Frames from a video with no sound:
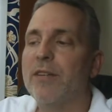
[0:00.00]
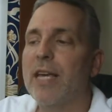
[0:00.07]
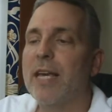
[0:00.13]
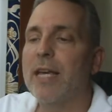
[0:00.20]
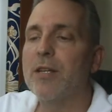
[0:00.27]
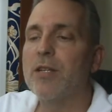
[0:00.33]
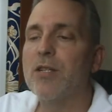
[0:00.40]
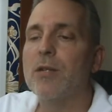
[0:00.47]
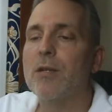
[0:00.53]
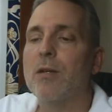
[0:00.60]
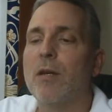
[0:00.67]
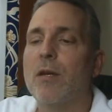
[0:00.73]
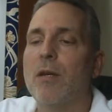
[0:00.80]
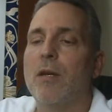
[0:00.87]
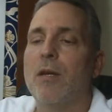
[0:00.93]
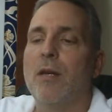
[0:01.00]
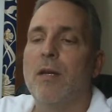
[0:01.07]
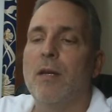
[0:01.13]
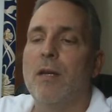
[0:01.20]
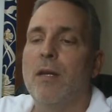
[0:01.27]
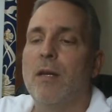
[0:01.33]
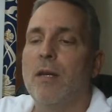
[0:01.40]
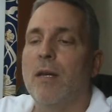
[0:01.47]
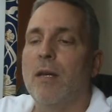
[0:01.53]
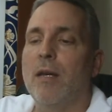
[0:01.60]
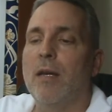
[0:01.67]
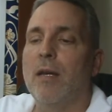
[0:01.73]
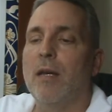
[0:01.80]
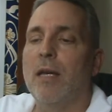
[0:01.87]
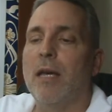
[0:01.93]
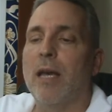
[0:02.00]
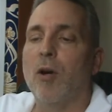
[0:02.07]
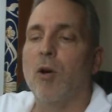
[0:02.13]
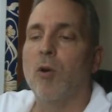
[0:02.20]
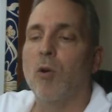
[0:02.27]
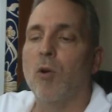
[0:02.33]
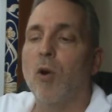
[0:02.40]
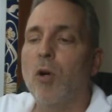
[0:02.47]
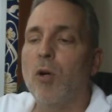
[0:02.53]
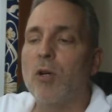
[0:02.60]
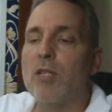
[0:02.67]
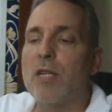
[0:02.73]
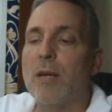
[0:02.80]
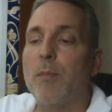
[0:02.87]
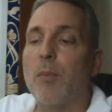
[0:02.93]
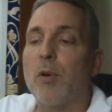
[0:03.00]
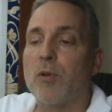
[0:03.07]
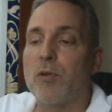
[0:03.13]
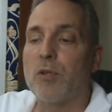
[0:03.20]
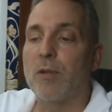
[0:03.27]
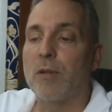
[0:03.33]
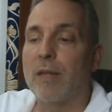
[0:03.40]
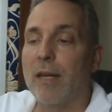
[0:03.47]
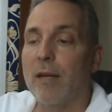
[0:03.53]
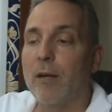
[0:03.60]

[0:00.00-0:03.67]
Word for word: case, que ologos en pros don